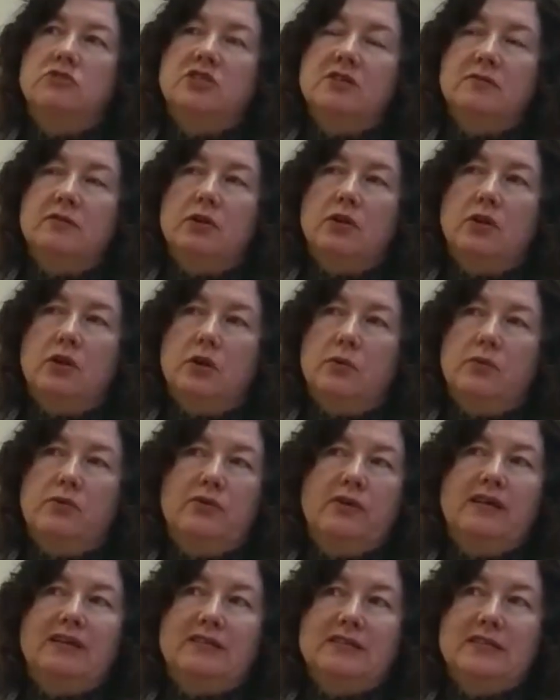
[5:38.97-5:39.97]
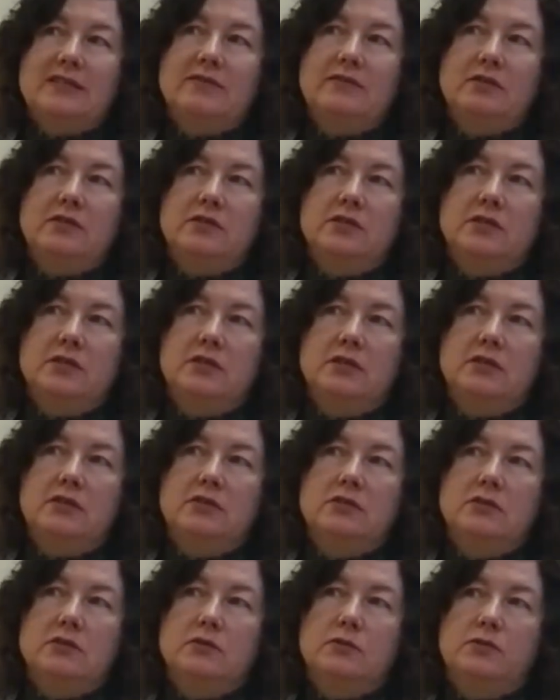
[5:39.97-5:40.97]
develop creativity,
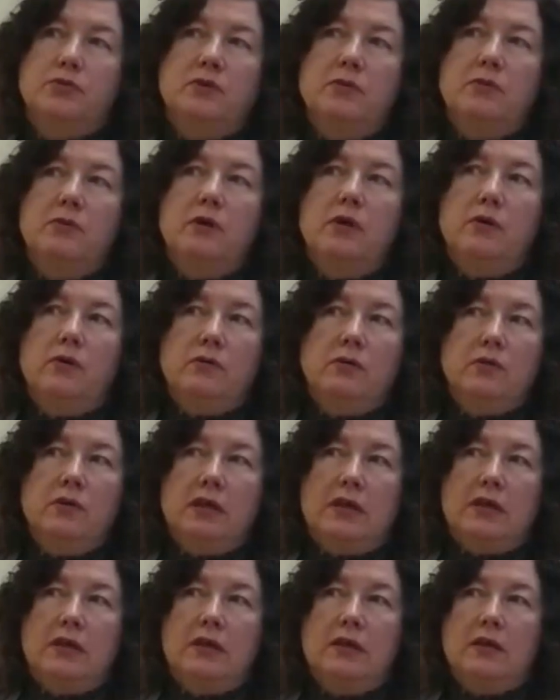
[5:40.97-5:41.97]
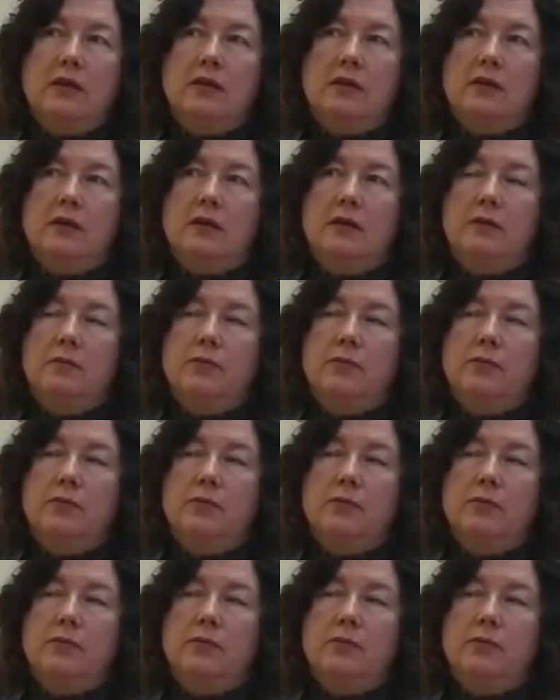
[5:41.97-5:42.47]
to promote thinking,